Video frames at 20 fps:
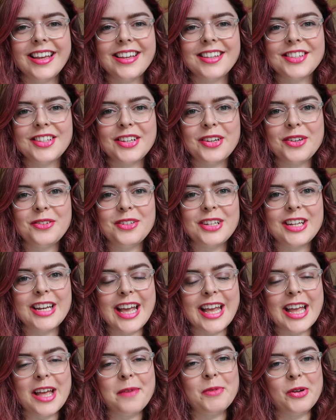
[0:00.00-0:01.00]
today
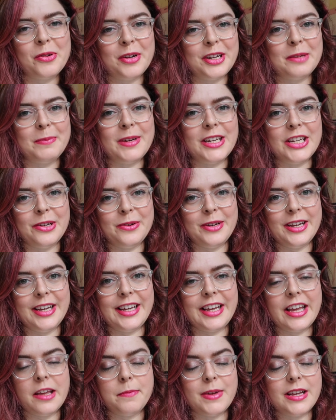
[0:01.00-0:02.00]
I'm going to be doing
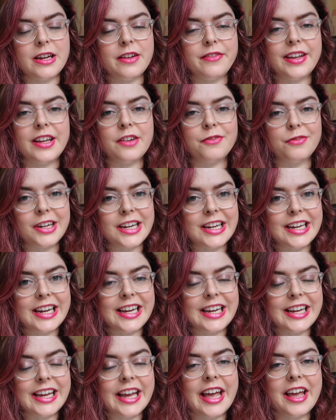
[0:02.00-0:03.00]
a bit of a
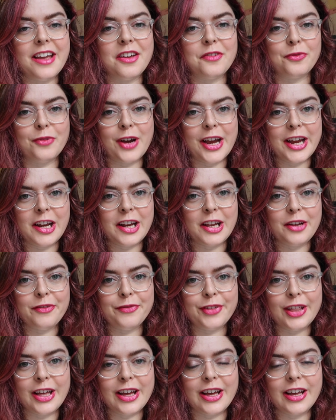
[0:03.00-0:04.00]
reading and writing
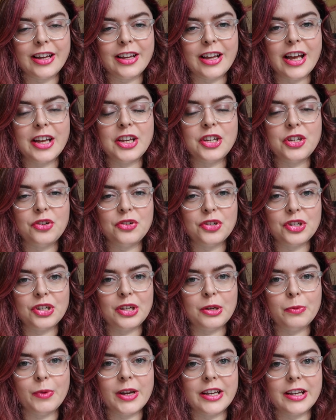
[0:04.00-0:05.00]
vlog. I
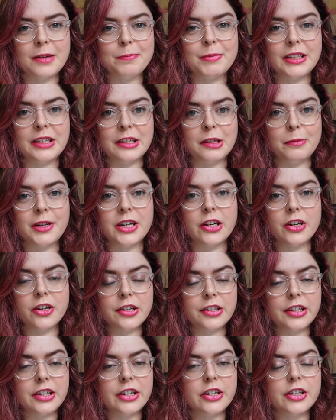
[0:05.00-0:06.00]
usually wake up a little bit
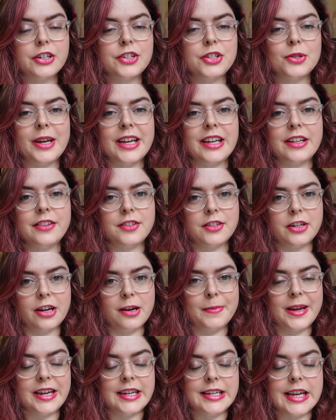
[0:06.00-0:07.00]
earlier so I can start
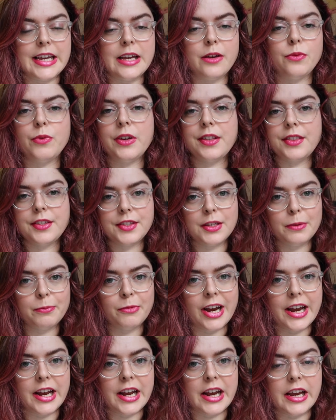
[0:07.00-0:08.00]
my day with some
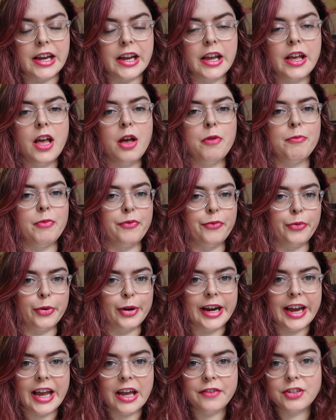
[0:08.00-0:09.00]
writing before
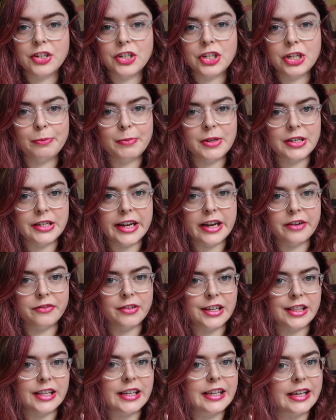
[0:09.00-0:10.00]
I have to jump into
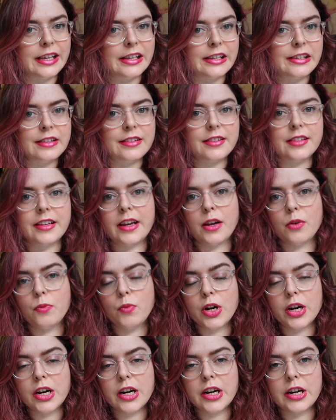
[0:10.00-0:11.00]
everything else like
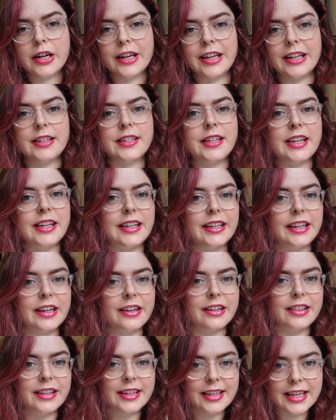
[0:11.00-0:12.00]
work and taking
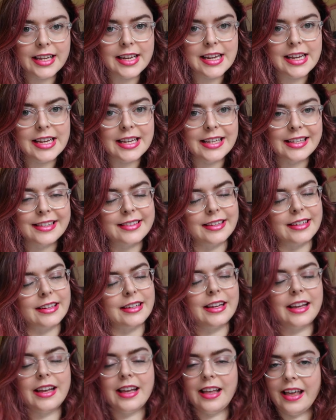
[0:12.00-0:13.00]
care of the kitties and
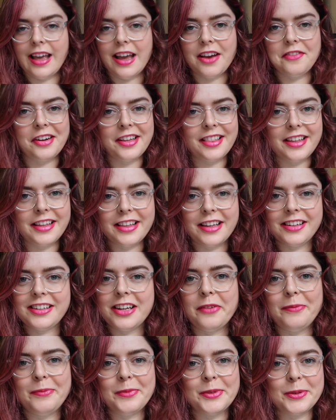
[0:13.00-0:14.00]
everything that
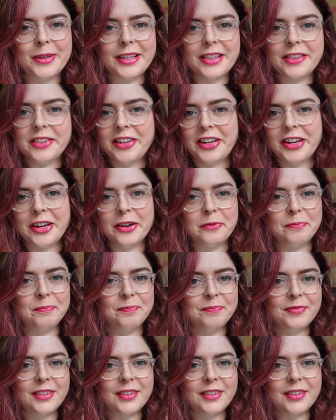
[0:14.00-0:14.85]
comes with, you know,